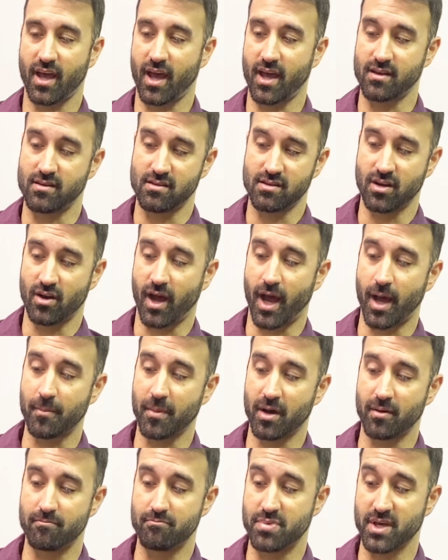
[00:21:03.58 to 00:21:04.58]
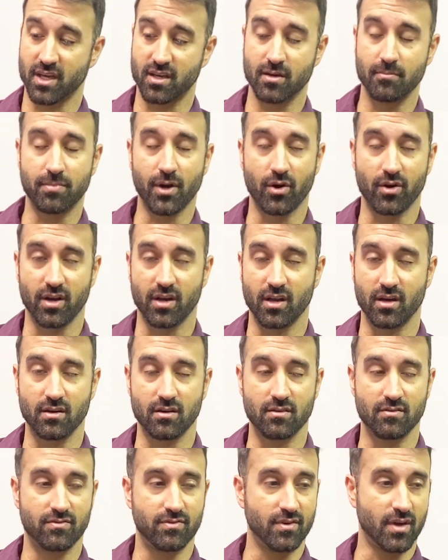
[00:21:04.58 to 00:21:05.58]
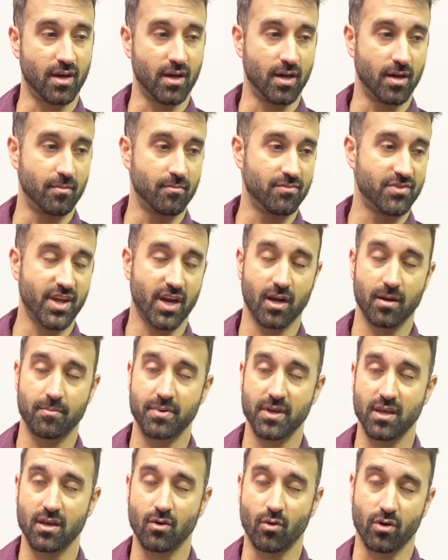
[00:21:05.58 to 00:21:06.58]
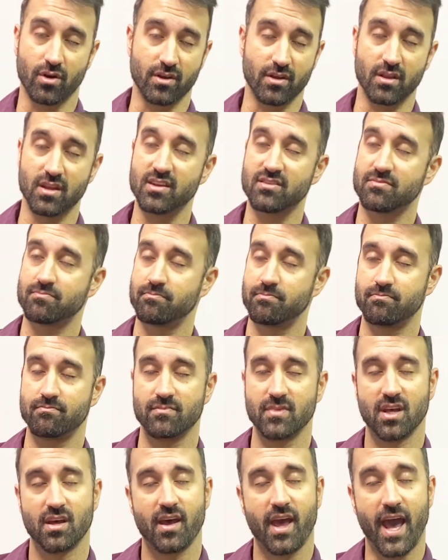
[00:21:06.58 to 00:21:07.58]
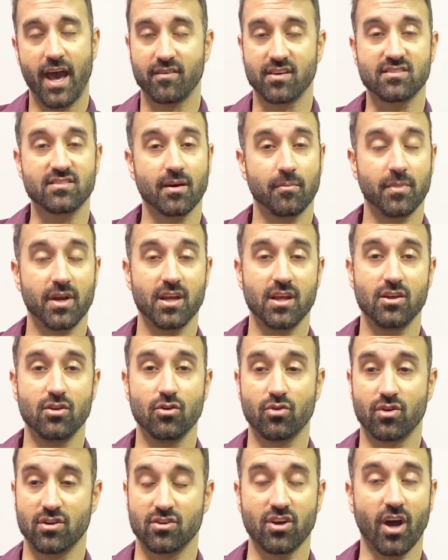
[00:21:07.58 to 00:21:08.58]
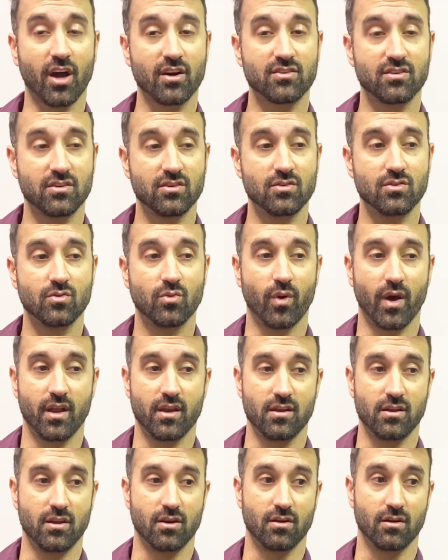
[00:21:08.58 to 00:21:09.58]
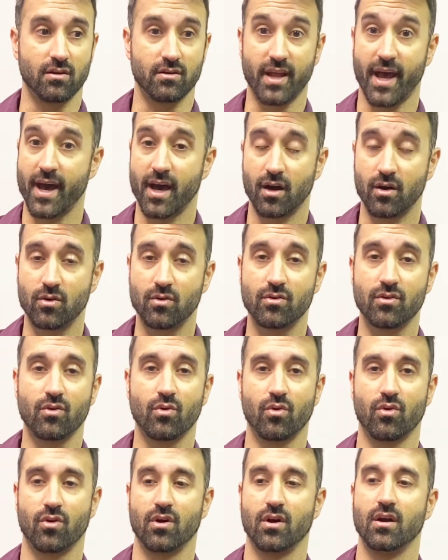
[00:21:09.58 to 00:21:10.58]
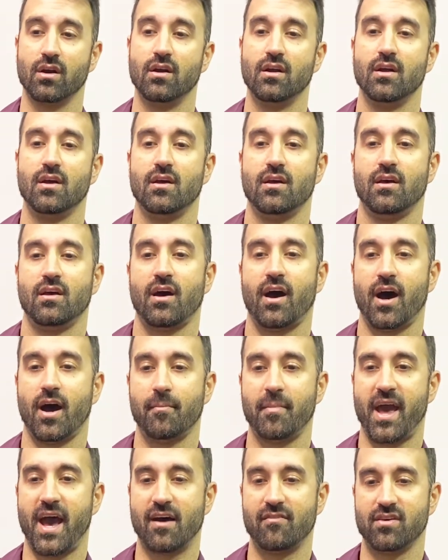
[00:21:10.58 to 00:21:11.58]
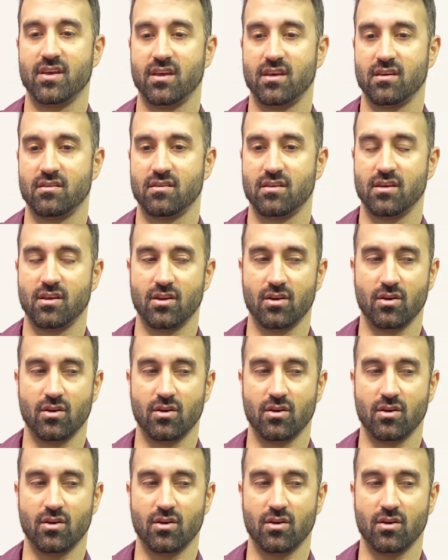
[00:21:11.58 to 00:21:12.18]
And, I'm a big component of therapy, or at least having somebody you can talk to when you're down, or having,